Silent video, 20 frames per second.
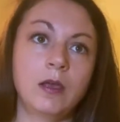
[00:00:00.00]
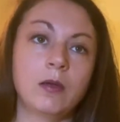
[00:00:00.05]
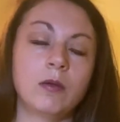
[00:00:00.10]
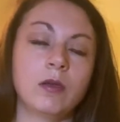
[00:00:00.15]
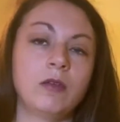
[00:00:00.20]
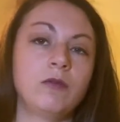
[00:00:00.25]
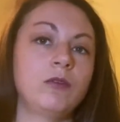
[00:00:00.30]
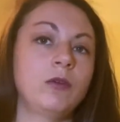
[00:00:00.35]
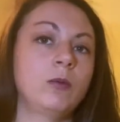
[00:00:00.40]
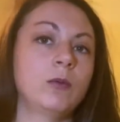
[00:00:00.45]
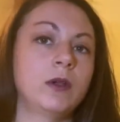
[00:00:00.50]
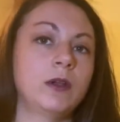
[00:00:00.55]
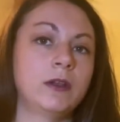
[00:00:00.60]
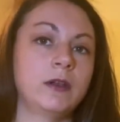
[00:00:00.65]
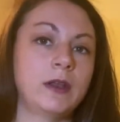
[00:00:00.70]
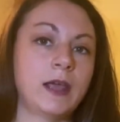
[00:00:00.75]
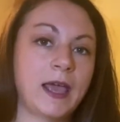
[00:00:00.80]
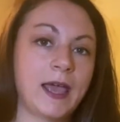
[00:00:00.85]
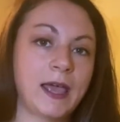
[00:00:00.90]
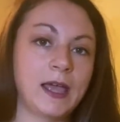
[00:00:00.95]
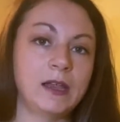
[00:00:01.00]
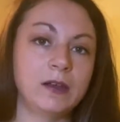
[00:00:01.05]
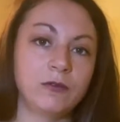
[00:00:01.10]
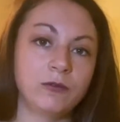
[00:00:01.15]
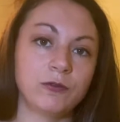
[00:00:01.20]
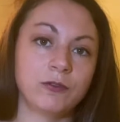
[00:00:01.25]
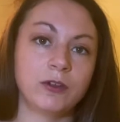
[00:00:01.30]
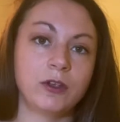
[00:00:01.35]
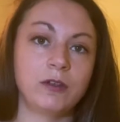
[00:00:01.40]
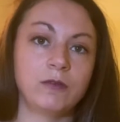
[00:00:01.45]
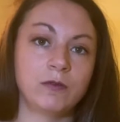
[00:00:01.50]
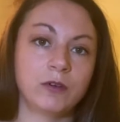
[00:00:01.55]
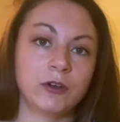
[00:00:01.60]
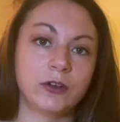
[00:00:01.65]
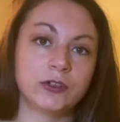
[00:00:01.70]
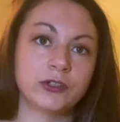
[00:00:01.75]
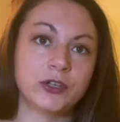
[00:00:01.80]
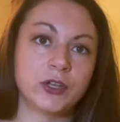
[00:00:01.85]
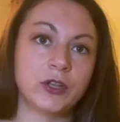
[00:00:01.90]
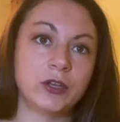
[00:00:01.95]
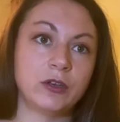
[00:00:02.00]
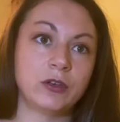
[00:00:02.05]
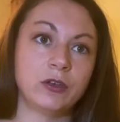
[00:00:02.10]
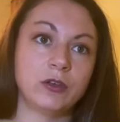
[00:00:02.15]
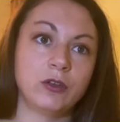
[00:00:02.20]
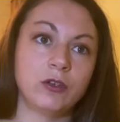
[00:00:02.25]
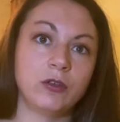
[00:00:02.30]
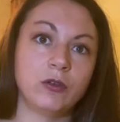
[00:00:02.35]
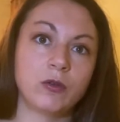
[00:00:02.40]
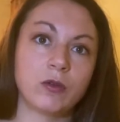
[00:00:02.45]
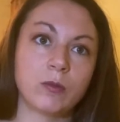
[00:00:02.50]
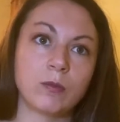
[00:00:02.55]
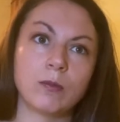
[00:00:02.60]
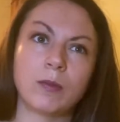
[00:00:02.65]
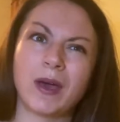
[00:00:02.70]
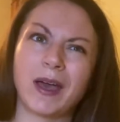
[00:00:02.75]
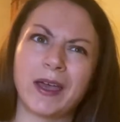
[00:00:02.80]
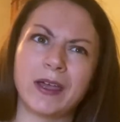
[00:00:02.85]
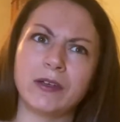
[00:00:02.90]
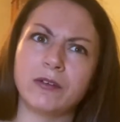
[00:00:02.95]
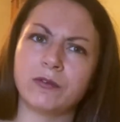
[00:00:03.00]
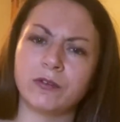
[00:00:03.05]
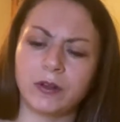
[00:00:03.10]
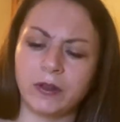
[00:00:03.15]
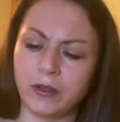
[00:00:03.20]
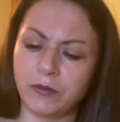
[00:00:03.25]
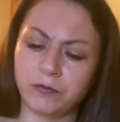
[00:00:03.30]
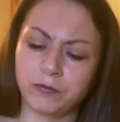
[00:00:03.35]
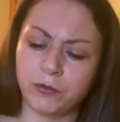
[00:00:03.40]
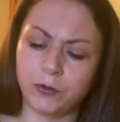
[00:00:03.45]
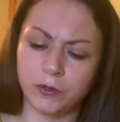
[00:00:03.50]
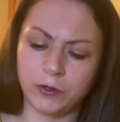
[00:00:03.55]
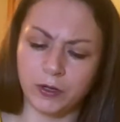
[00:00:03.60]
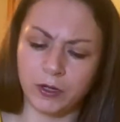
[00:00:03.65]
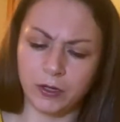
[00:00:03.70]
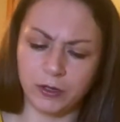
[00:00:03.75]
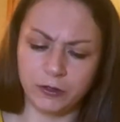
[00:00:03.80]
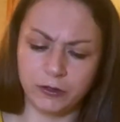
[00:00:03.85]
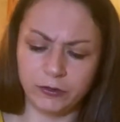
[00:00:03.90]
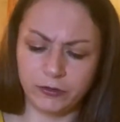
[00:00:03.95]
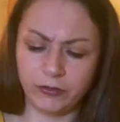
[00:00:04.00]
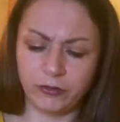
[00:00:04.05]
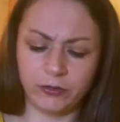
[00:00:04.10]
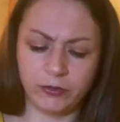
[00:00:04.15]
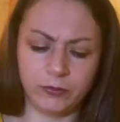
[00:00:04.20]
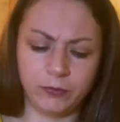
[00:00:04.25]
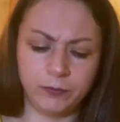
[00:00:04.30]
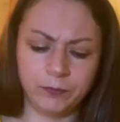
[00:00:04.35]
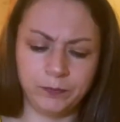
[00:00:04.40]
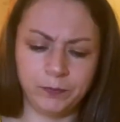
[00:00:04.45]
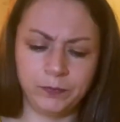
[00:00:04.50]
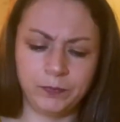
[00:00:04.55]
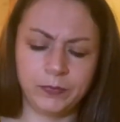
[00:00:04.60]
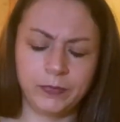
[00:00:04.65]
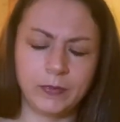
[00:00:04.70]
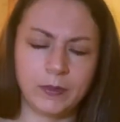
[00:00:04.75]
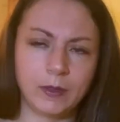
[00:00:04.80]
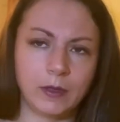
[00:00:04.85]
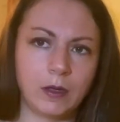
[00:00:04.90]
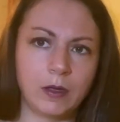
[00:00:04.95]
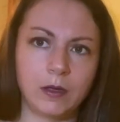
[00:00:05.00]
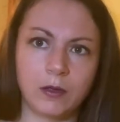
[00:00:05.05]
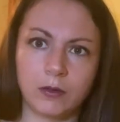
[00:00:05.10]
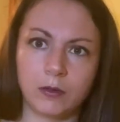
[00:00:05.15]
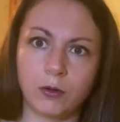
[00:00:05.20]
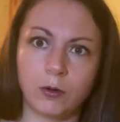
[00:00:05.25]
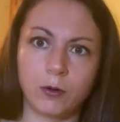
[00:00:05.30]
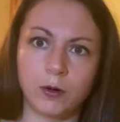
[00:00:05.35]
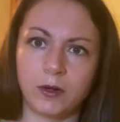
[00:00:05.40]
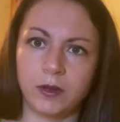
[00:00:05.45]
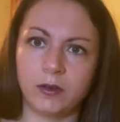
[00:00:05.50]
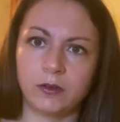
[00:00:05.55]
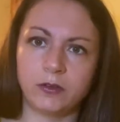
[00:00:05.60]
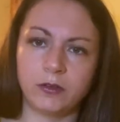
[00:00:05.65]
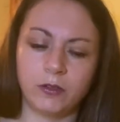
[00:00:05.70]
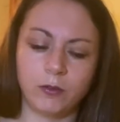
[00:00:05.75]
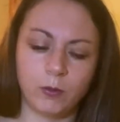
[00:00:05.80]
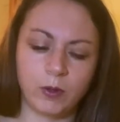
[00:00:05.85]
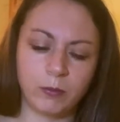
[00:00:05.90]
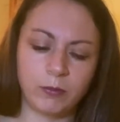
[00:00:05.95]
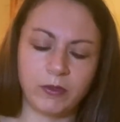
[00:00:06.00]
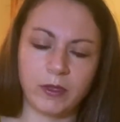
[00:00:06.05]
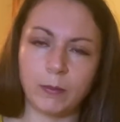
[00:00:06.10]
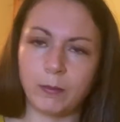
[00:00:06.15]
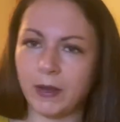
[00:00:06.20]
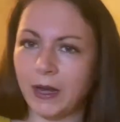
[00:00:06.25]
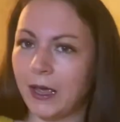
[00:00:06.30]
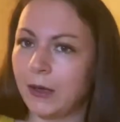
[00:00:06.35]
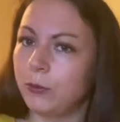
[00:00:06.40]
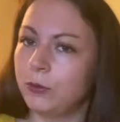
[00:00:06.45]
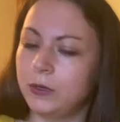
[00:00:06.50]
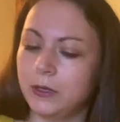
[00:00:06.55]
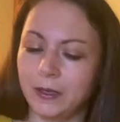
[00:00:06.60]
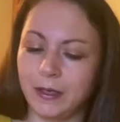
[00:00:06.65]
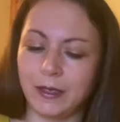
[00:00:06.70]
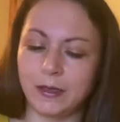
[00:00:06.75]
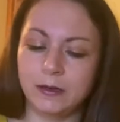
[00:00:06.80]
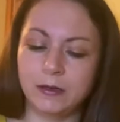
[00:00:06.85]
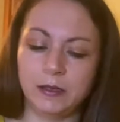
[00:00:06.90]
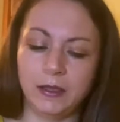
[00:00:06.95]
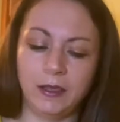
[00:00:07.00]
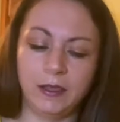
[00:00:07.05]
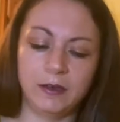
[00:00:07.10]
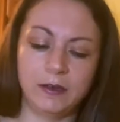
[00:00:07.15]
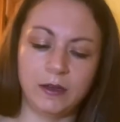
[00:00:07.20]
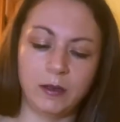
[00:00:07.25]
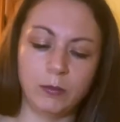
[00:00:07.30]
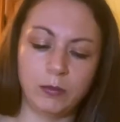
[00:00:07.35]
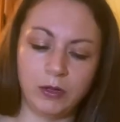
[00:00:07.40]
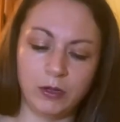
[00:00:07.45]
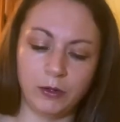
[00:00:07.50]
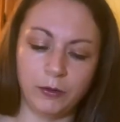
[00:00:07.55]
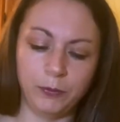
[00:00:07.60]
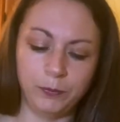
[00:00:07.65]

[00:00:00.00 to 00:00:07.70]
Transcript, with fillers: If you want an ad-free version, you can buy it for like four dollars uh, according to the website, but I will again link it down below.